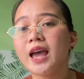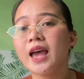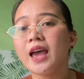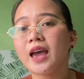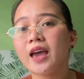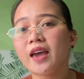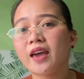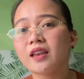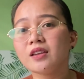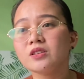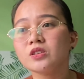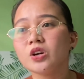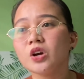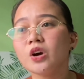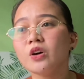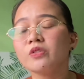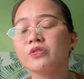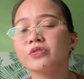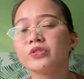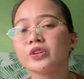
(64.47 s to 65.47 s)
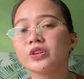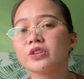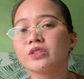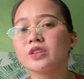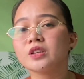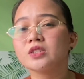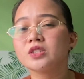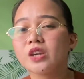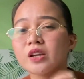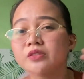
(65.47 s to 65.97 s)
and for the
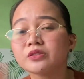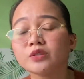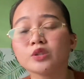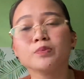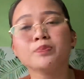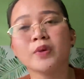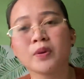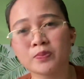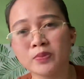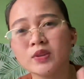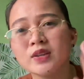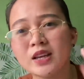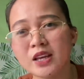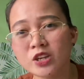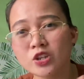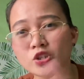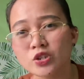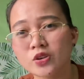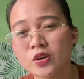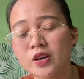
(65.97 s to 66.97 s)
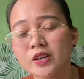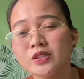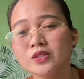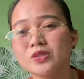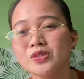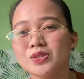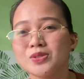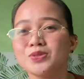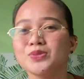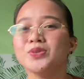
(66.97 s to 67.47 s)
general population
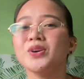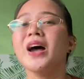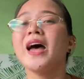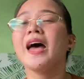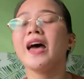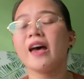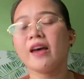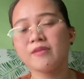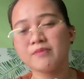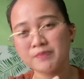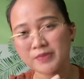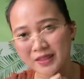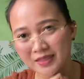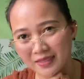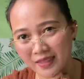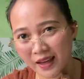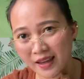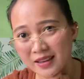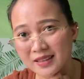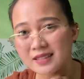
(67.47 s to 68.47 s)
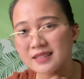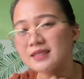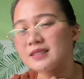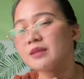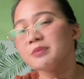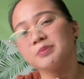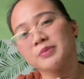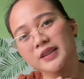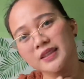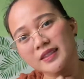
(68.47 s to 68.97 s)
to empathize,
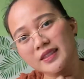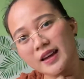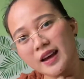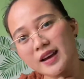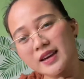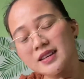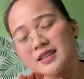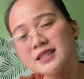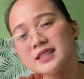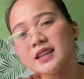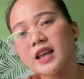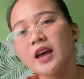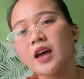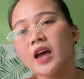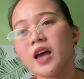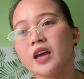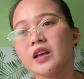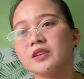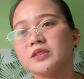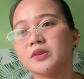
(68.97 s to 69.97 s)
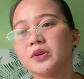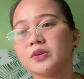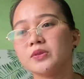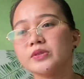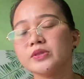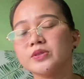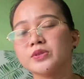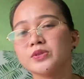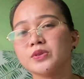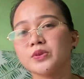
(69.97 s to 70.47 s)
sympathize, and
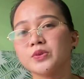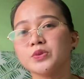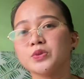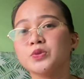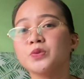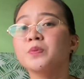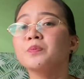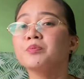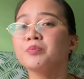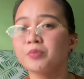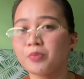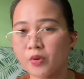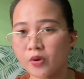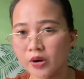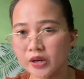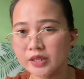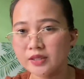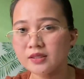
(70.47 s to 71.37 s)
also support